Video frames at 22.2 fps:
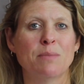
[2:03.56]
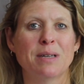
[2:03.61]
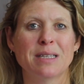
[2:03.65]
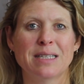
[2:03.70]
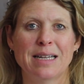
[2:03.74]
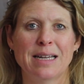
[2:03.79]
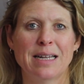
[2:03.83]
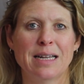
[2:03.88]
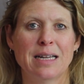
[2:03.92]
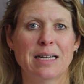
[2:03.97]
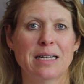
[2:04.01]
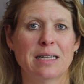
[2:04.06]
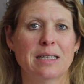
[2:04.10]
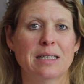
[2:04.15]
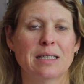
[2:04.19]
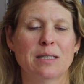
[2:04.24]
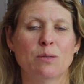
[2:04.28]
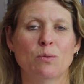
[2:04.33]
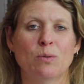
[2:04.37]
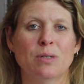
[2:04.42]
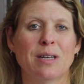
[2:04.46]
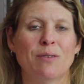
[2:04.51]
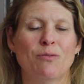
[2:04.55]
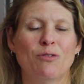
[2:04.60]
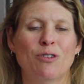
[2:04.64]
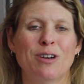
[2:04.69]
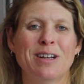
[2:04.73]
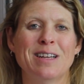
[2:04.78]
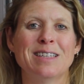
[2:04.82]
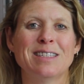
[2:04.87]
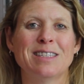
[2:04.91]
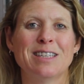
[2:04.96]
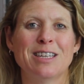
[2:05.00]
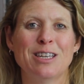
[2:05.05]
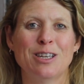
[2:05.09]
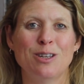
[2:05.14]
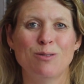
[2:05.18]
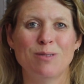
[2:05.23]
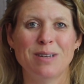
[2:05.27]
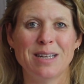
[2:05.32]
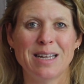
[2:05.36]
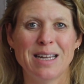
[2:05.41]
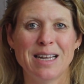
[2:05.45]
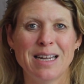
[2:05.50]
muslins, whatever it is that
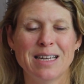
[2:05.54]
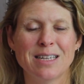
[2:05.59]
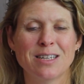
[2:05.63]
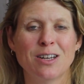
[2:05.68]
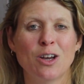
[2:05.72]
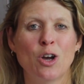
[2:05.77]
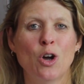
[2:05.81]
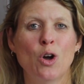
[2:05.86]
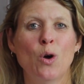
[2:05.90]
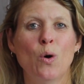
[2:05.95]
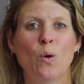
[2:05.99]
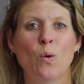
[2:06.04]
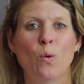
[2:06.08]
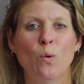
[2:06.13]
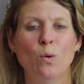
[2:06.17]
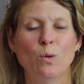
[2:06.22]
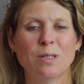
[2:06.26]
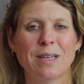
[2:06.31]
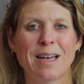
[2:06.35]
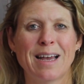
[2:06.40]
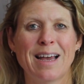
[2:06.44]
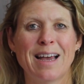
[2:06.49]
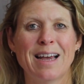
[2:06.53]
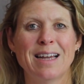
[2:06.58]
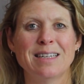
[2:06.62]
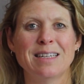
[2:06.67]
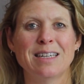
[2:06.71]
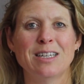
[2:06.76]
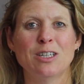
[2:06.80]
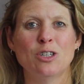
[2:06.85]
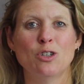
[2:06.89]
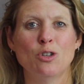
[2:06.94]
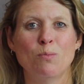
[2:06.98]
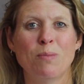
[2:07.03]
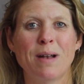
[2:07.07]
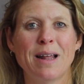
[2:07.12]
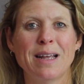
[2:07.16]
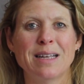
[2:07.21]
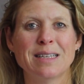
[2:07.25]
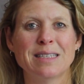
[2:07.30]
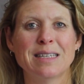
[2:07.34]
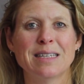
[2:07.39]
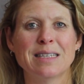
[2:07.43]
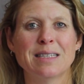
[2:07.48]
you need, all to hand in two
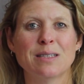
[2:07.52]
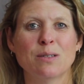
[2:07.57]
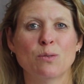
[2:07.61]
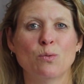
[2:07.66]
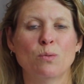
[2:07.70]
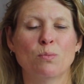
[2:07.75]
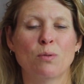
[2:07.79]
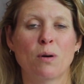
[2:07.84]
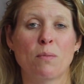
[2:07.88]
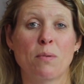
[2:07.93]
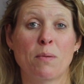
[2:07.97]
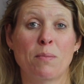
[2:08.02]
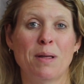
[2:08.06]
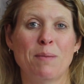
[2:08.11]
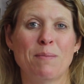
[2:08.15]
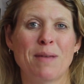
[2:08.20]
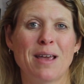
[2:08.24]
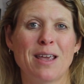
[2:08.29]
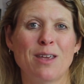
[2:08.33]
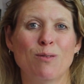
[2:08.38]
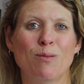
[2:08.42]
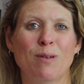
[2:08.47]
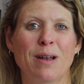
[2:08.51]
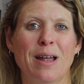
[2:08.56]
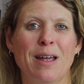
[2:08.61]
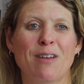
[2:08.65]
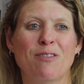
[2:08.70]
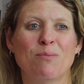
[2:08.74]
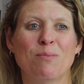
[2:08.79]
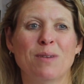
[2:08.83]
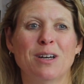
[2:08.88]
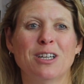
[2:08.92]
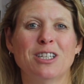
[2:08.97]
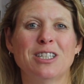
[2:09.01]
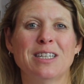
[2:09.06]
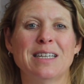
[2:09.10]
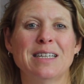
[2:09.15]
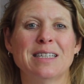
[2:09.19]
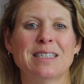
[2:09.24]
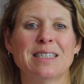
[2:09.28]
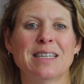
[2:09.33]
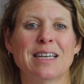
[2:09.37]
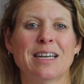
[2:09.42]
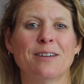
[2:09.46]
places, will probably make your life much
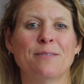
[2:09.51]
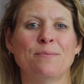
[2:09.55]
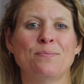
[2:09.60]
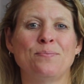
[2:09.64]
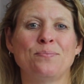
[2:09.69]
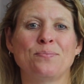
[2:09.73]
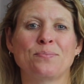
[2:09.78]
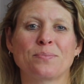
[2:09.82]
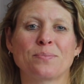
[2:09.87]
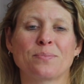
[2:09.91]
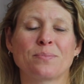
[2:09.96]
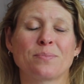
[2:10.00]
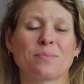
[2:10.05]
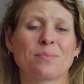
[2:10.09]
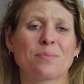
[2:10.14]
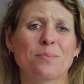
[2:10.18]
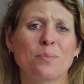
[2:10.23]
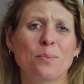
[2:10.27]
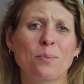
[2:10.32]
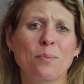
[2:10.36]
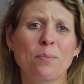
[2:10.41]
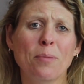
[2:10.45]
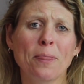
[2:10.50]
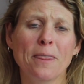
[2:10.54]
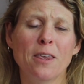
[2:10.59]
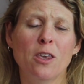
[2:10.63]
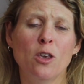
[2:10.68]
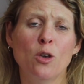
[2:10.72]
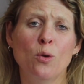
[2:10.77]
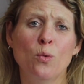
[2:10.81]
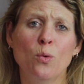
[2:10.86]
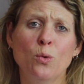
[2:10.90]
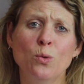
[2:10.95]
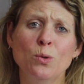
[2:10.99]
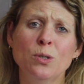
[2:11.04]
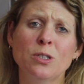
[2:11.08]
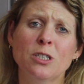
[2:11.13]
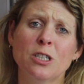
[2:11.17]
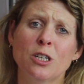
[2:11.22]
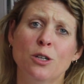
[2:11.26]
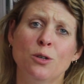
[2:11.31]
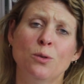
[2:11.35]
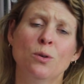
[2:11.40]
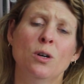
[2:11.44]
easier. You
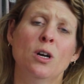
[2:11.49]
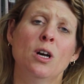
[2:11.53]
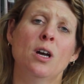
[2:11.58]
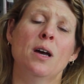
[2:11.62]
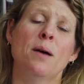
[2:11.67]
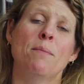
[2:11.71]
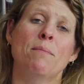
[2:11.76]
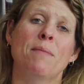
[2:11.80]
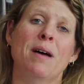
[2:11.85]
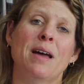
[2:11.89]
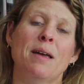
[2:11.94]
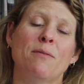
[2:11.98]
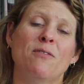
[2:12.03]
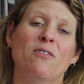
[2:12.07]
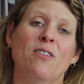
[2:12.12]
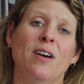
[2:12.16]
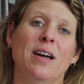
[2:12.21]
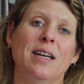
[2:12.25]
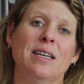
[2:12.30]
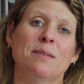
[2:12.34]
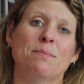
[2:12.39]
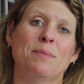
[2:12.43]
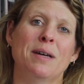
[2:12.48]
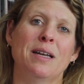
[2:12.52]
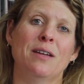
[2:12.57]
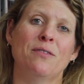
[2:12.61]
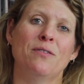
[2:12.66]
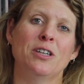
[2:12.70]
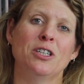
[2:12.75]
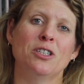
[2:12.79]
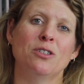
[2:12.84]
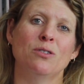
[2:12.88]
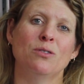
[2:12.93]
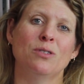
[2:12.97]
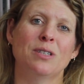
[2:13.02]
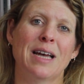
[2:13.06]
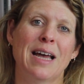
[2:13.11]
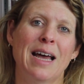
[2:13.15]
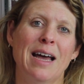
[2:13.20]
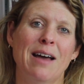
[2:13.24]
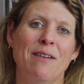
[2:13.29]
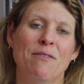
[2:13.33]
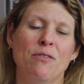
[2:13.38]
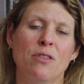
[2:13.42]
also might find it beneficial to
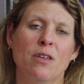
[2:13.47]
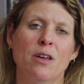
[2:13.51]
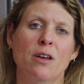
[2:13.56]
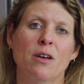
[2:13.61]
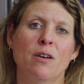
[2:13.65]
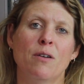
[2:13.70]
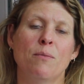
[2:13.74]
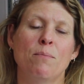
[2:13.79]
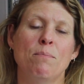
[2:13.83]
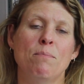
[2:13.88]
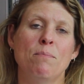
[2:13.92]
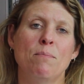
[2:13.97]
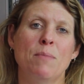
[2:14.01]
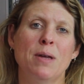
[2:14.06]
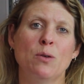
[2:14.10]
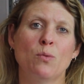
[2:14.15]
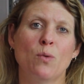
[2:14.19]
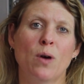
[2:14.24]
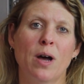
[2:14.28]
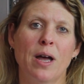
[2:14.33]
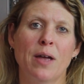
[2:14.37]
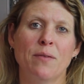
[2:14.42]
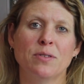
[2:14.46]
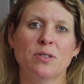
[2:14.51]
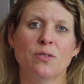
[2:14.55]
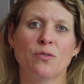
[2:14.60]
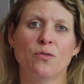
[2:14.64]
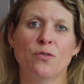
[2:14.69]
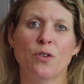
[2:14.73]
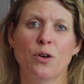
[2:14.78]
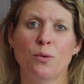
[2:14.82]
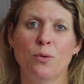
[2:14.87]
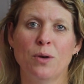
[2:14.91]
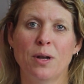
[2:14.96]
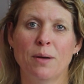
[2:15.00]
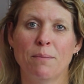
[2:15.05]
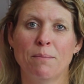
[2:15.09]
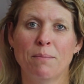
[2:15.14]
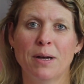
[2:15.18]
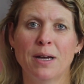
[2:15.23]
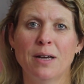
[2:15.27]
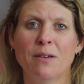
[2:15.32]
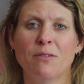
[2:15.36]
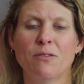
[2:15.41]
have the midwife's phone
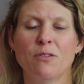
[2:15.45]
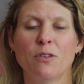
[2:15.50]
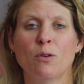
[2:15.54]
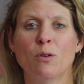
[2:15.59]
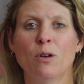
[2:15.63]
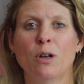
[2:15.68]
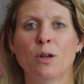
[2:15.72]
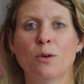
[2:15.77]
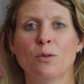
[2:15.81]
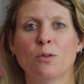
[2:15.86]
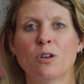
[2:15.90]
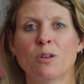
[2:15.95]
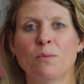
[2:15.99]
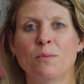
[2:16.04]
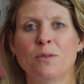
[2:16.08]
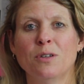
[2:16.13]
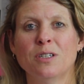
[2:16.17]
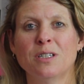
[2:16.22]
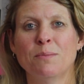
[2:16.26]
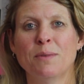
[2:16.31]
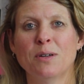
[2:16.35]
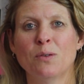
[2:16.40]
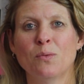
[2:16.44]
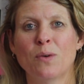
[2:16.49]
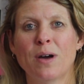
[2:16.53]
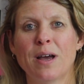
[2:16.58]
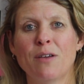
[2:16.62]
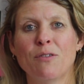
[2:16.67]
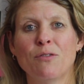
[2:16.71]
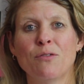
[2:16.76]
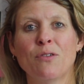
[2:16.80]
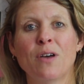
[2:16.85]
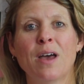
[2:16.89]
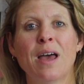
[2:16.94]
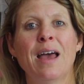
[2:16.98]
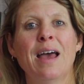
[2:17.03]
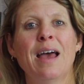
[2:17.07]
number for your local community midwife,